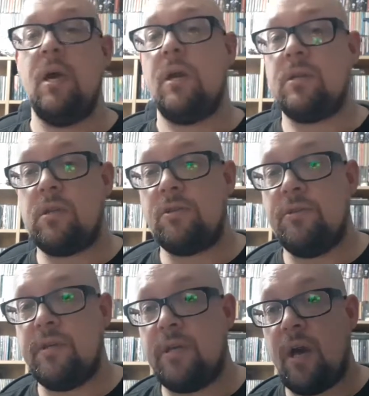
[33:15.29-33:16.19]
And as long as you
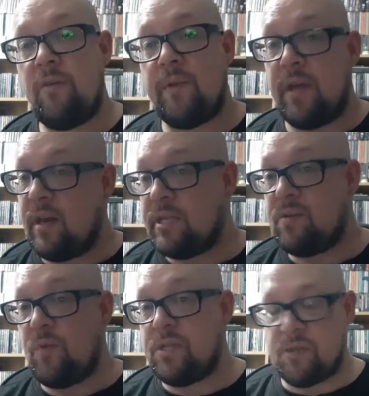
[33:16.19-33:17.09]
didn't open it unless
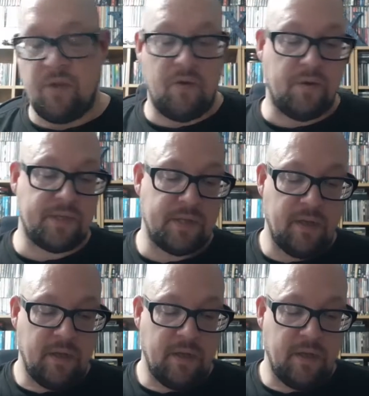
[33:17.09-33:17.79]
it went to court,